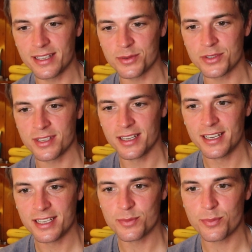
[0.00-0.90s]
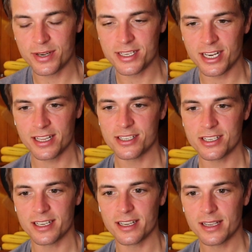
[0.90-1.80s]
It's pretty
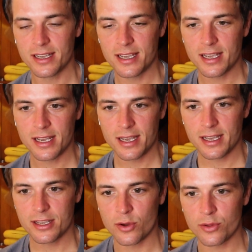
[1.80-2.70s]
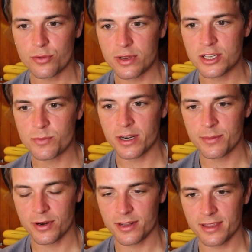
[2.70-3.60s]
challenging going through each body
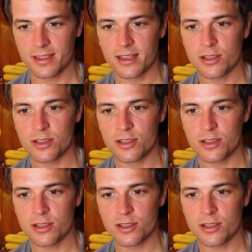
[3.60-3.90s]
part like that.